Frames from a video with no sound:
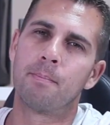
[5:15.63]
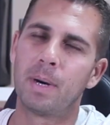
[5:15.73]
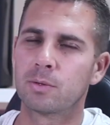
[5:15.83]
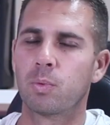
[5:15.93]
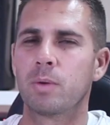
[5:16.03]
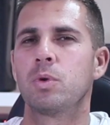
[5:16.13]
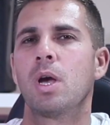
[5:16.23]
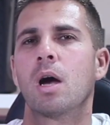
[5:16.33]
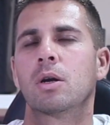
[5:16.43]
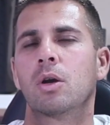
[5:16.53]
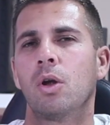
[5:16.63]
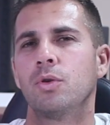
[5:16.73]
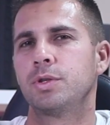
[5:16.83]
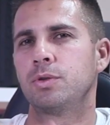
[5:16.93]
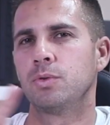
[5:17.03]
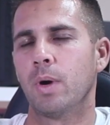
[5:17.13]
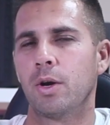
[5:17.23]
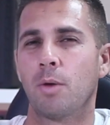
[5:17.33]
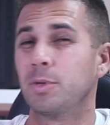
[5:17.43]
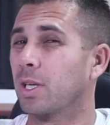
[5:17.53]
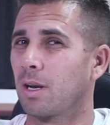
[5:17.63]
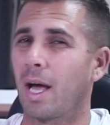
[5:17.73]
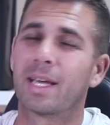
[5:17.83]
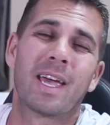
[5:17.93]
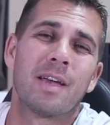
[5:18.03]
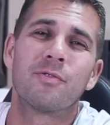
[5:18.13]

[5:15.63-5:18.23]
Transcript: but when we are close to an object, like a